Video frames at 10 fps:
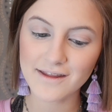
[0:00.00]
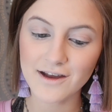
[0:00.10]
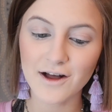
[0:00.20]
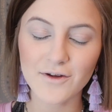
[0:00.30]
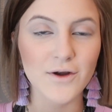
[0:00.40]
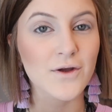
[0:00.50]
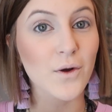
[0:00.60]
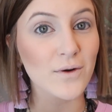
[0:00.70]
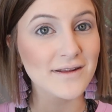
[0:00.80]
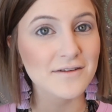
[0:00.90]
in the color
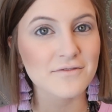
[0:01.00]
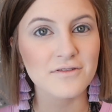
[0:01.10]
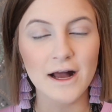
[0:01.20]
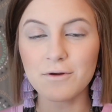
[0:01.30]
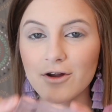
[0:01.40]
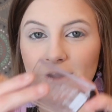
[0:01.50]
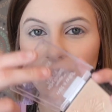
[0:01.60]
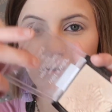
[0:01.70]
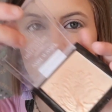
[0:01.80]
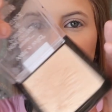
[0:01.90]
Golden Flower
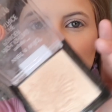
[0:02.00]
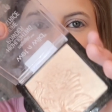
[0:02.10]
Crown.